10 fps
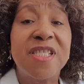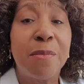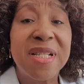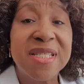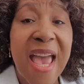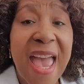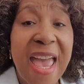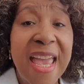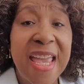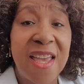Vitamins
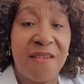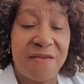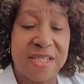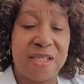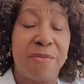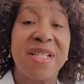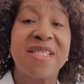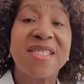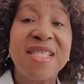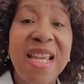A,
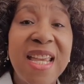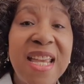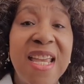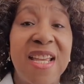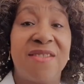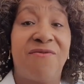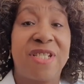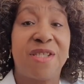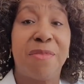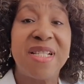vitamin C,
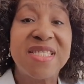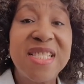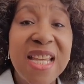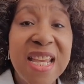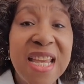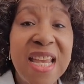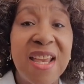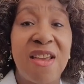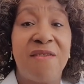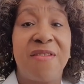vitamin
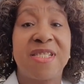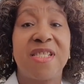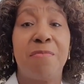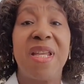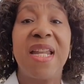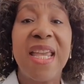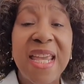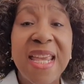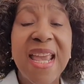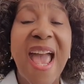D, vitamin
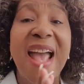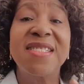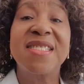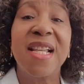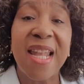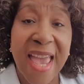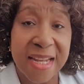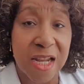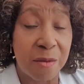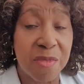E and
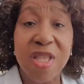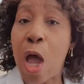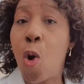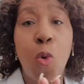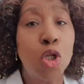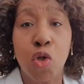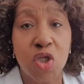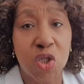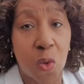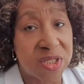selenium. They're all
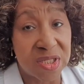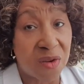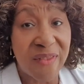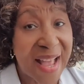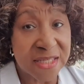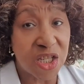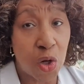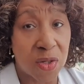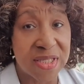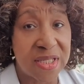good sources of
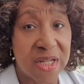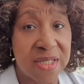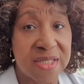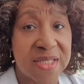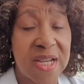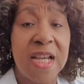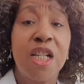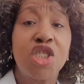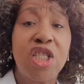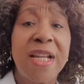antioxidants.
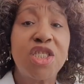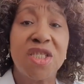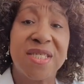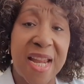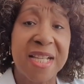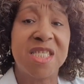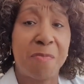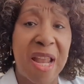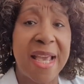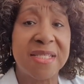Changes takes
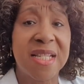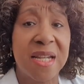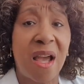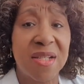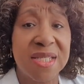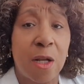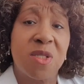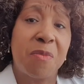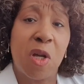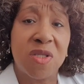place in our
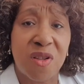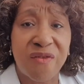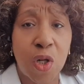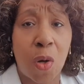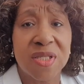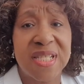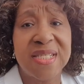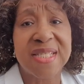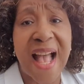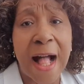cells because of
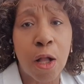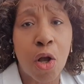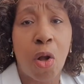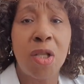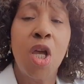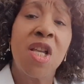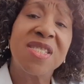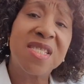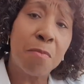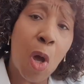toxins, alcohol,
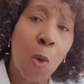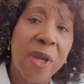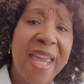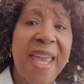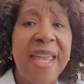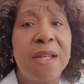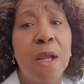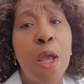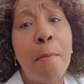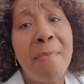
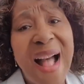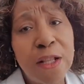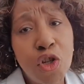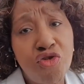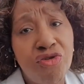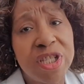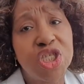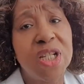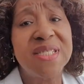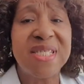smoking,
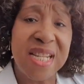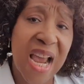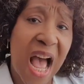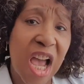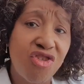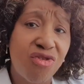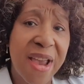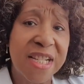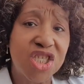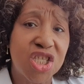malnutrition,
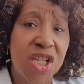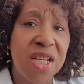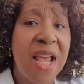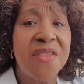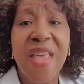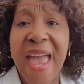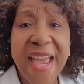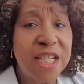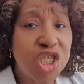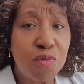dehydration, the
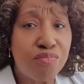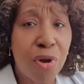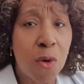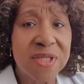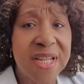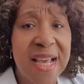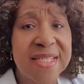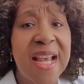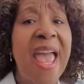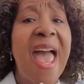aging
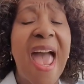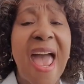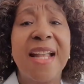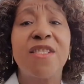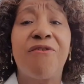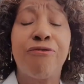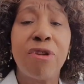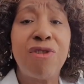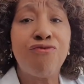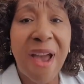process and
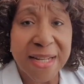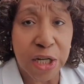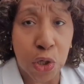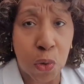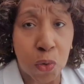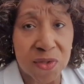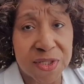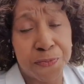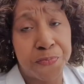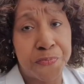free
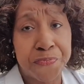radicals.